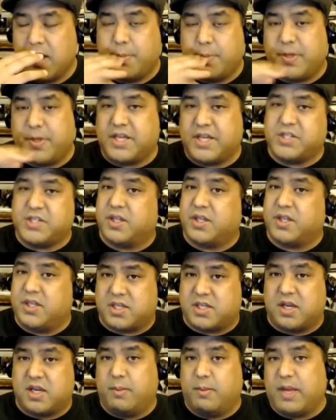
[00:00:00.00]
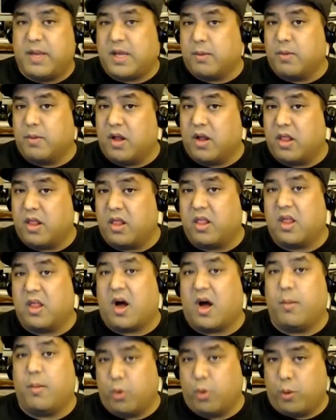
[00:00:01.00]
going to make them a
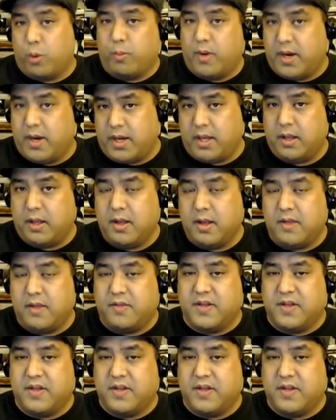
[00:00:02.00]
lot more money